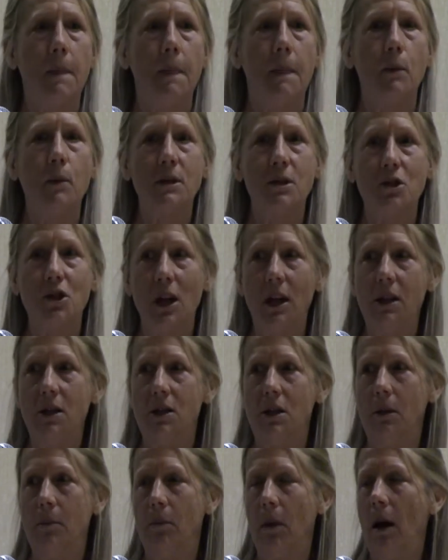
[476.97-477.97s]
it was
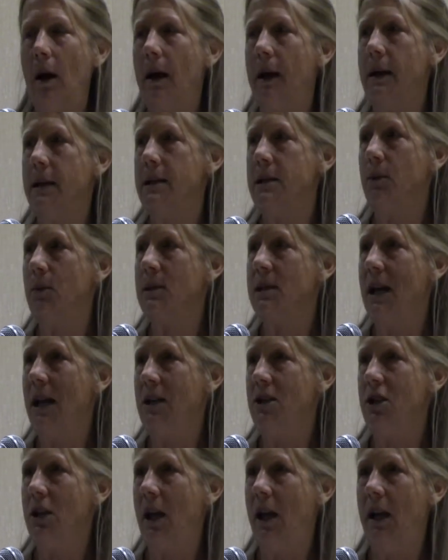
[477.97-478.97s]
changing minds, it was
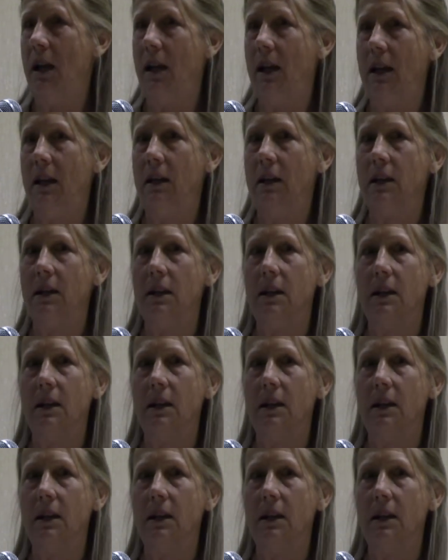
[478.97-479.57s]
educating